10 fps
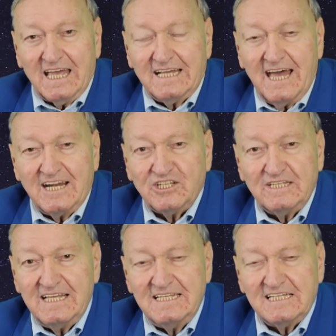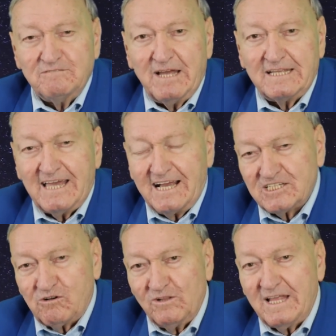In ancient Indians, we had
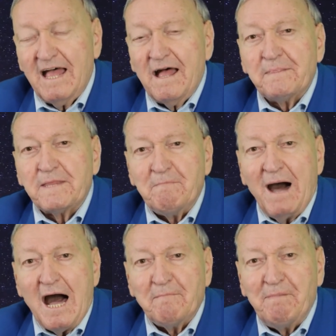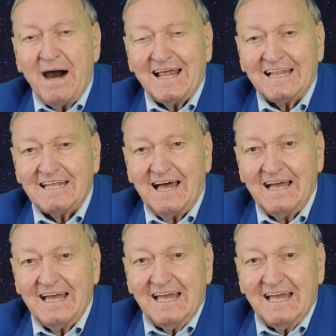texts called the Mahabharata.